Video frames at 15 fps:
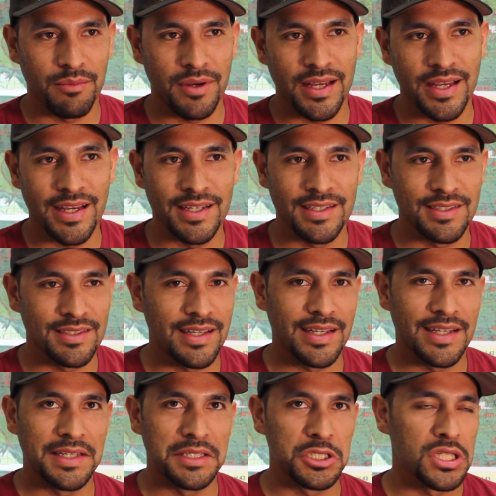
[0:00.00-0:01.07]
of my head is
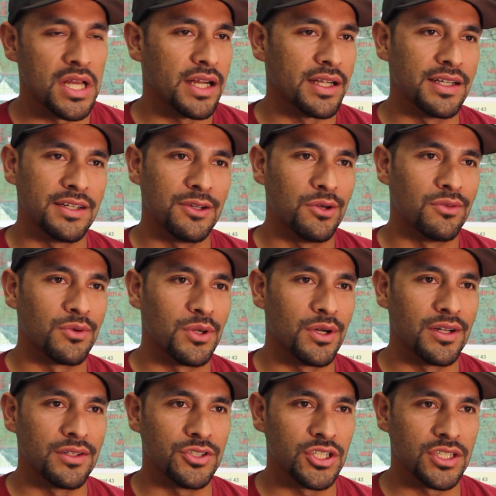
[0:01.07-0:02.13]
like, it's not good
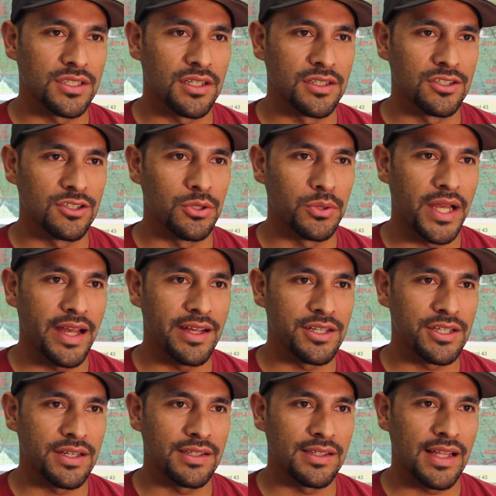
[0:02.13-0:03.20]
overall, just on this
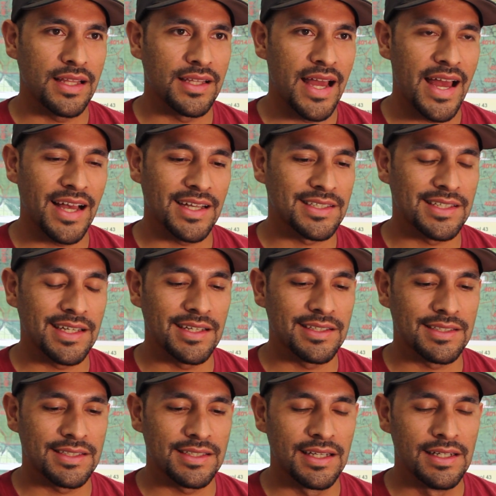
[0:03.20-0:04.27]
location, the
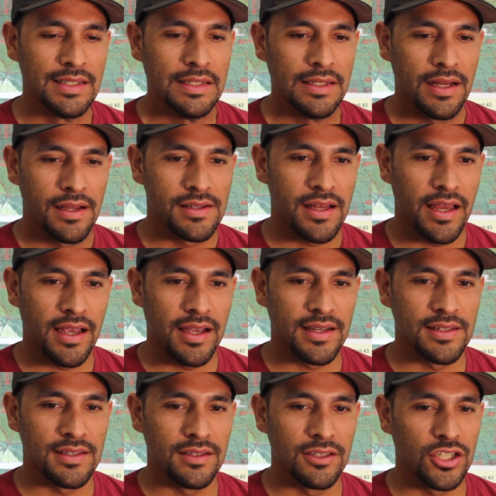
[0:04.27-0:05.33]
access,
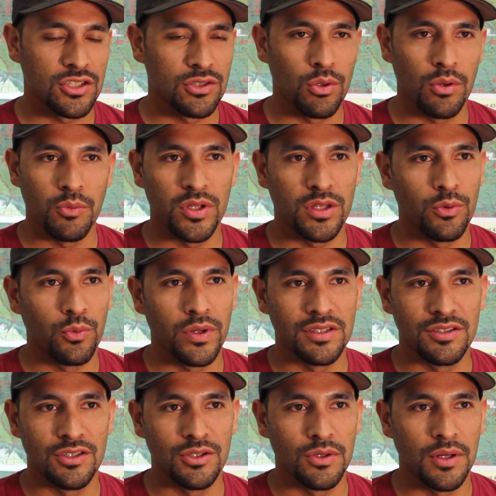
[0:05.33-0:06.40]
and just knowing what the
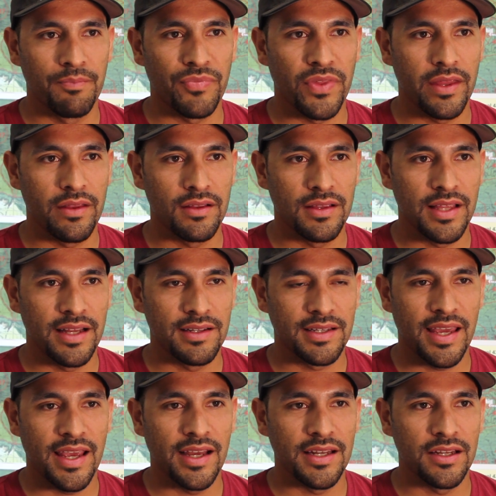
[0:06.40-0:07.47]
winds do up that
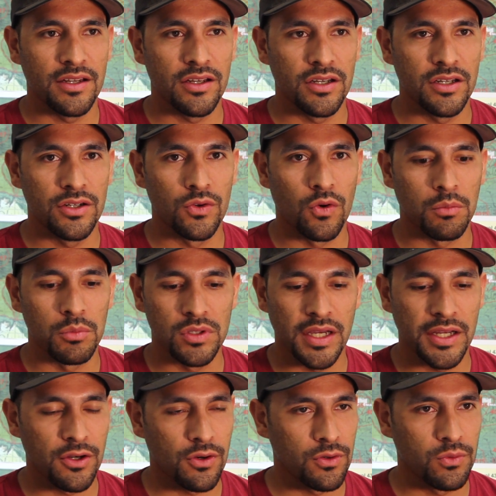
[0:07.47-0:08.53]
canyon. Normal
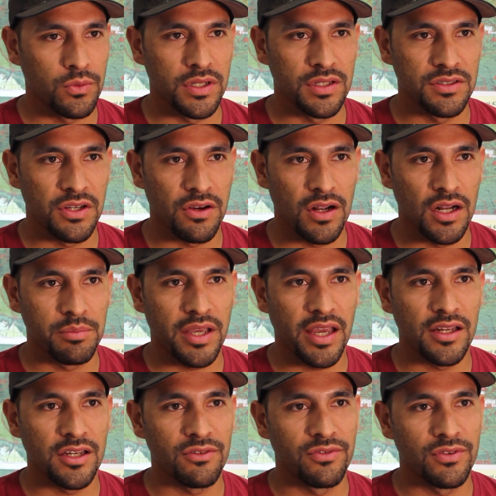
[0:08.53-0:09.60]
diurnal winds, your up
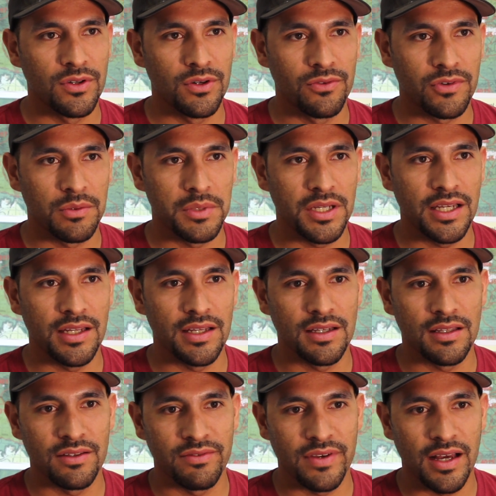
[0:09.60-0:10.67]
canyon flow from the
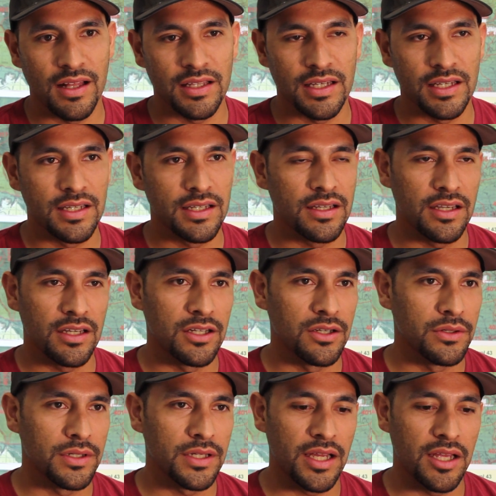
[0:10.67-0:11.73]
heating of the valley,
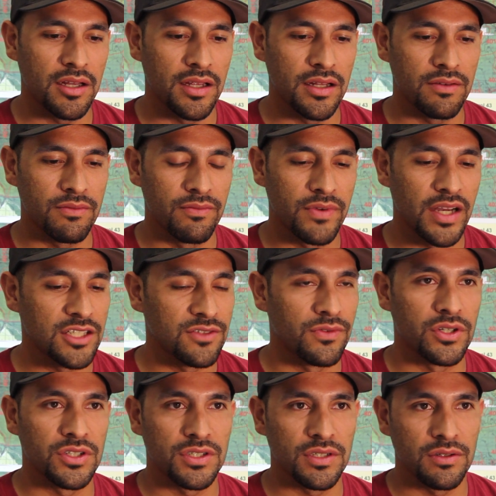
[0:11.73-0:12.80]
and then vice
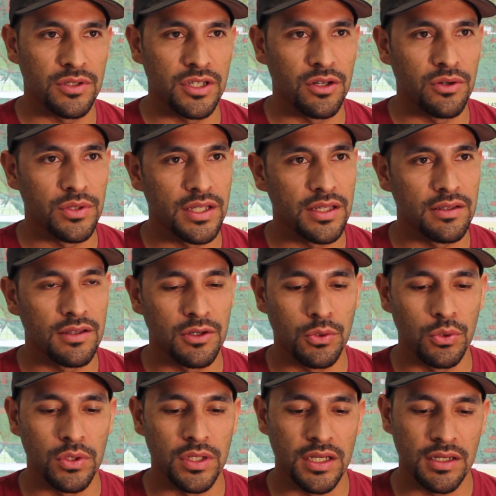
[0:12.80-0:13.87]
versa, the
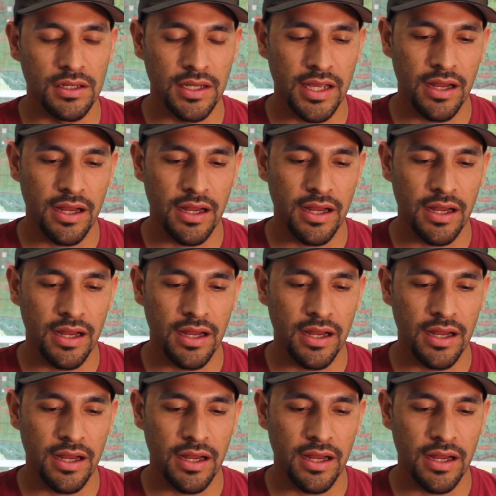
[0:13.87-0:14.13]
cooling